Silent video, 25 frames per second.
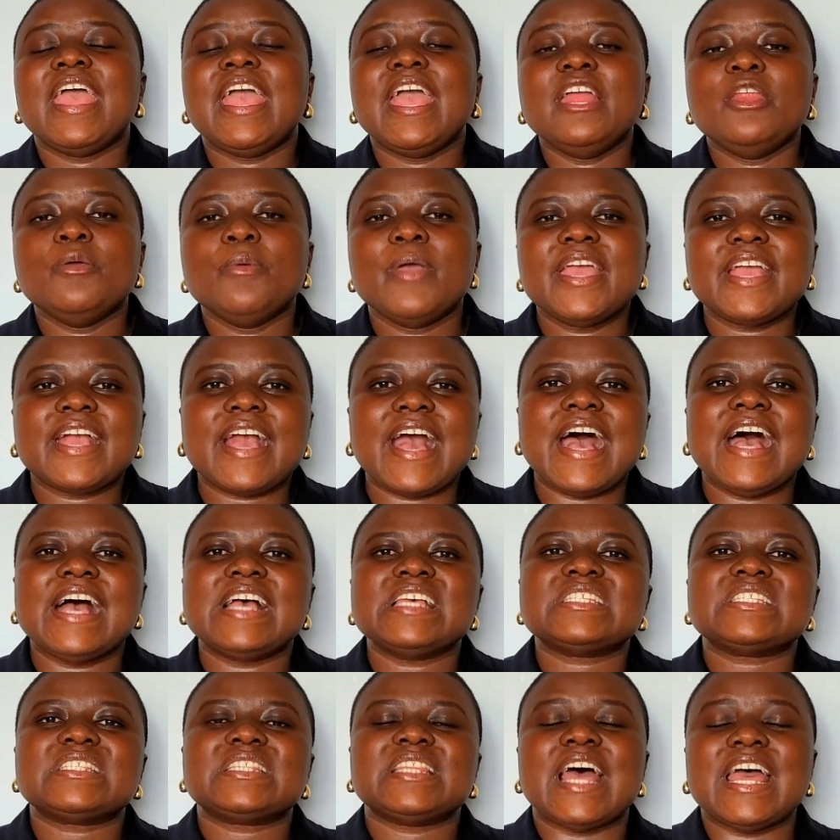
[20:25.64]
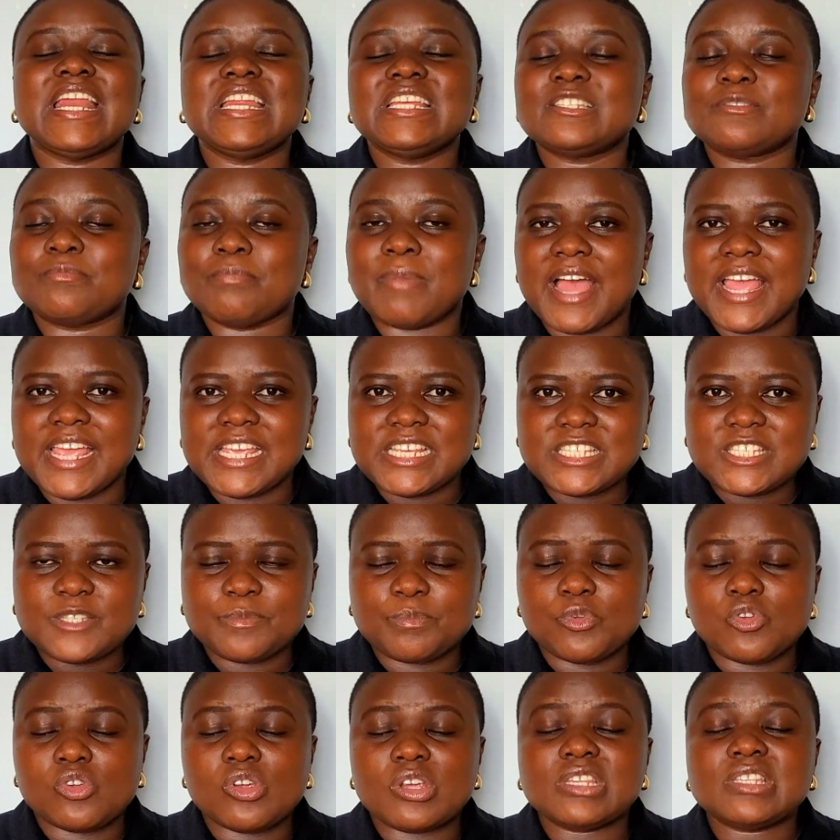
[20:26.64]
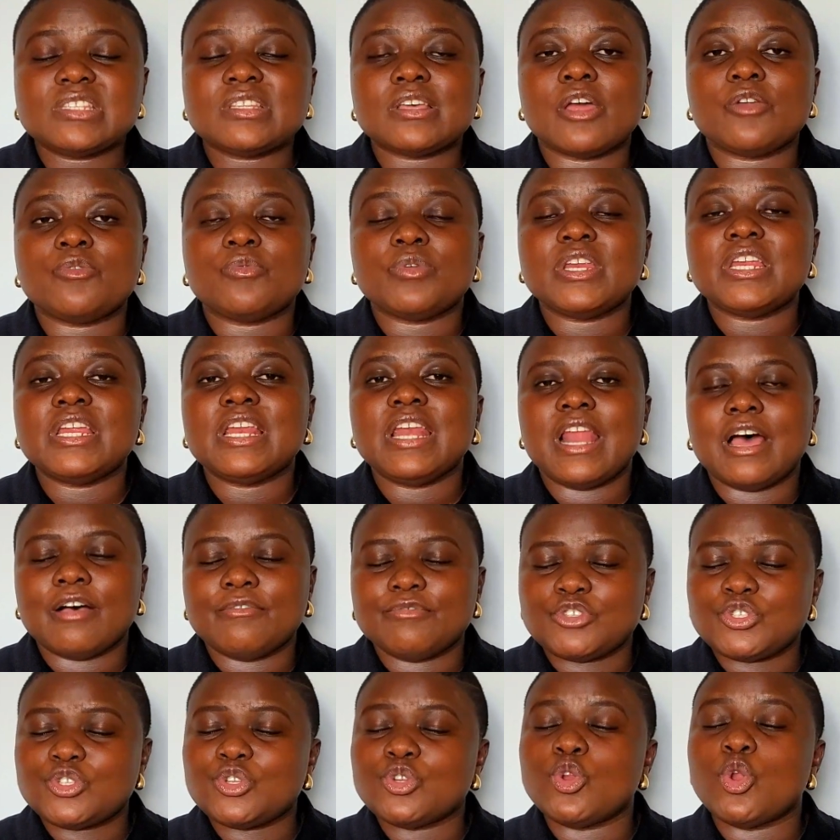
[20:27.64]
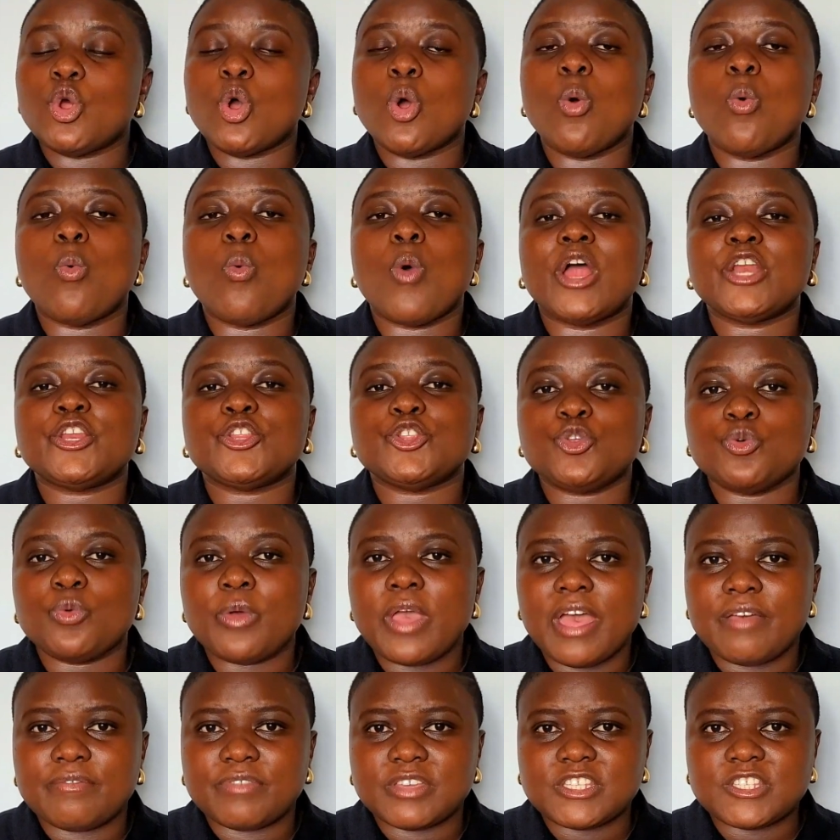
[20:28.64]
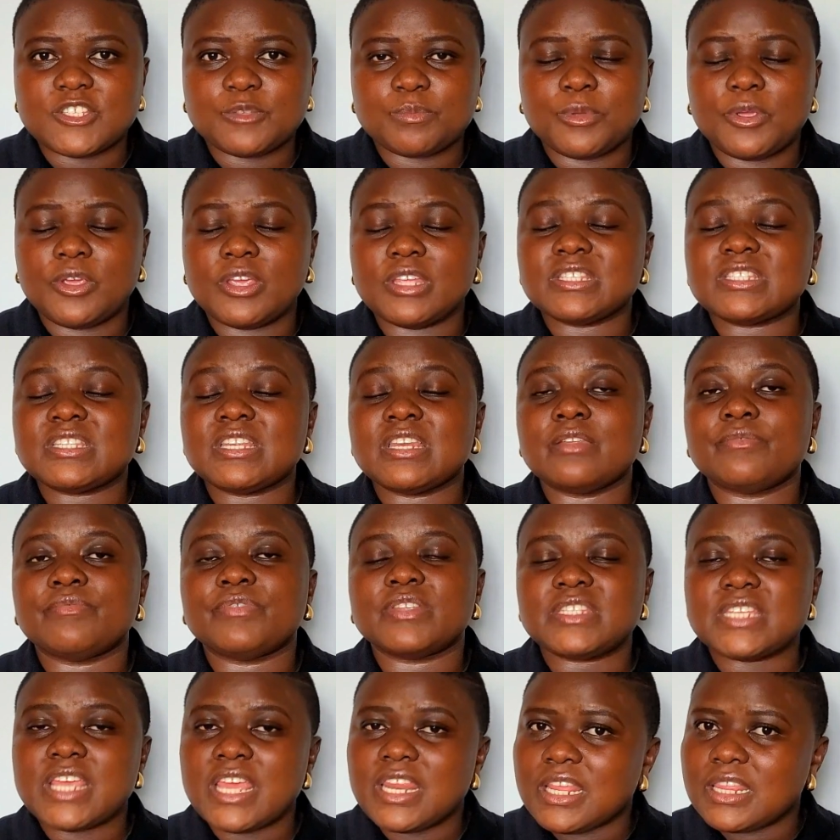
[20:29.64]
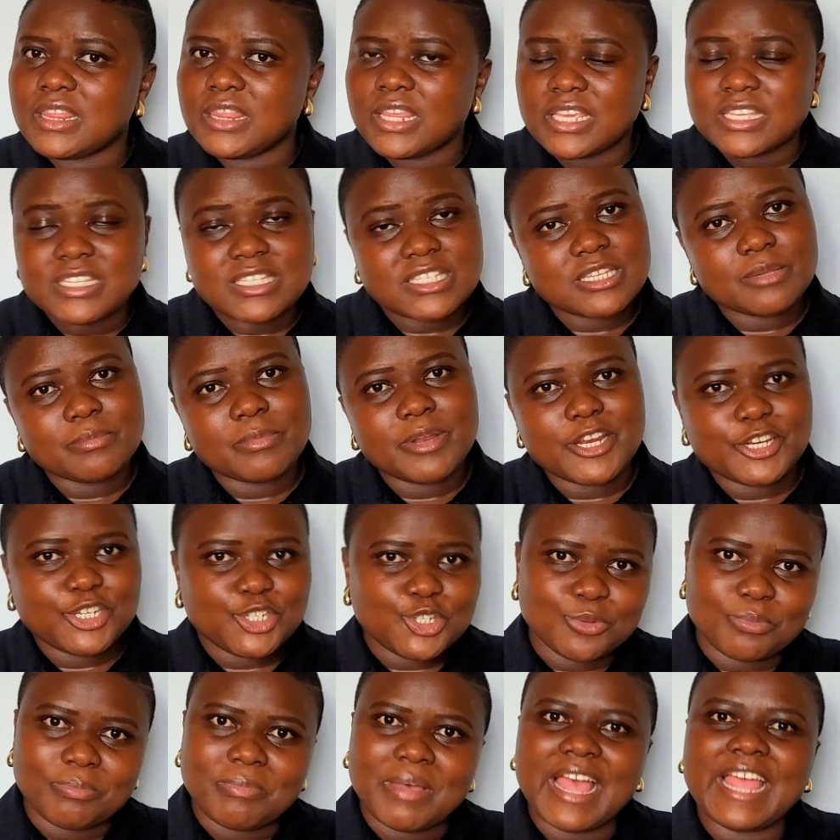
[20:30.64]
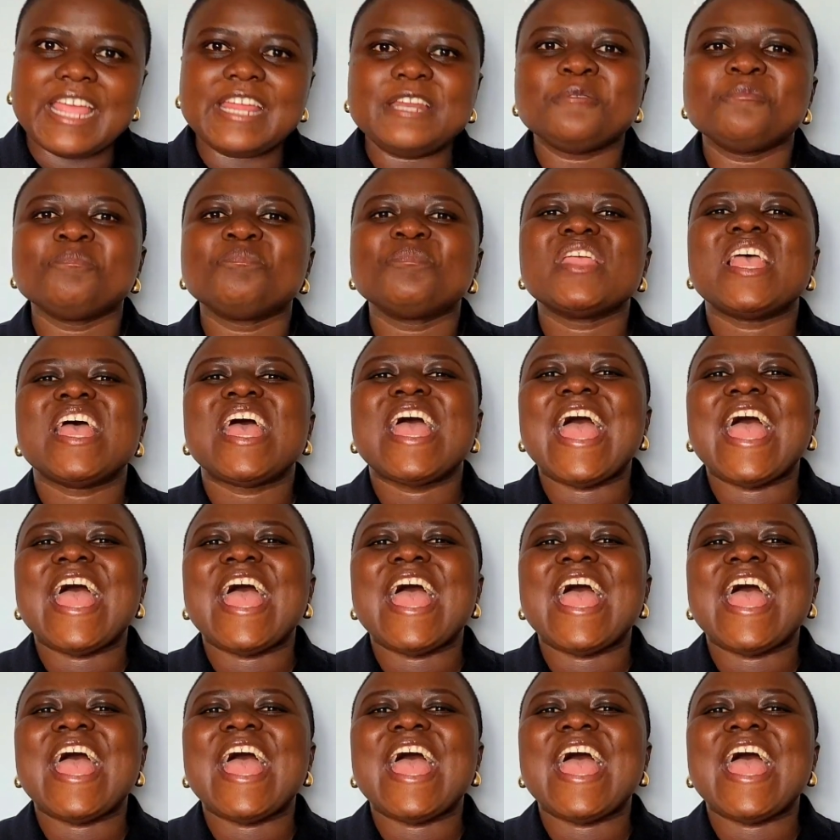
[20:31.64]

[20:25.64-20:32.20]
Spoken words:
Anyway, guys, that is my experience. I'd really love to know what you have experienced and if it's anything similar to mine.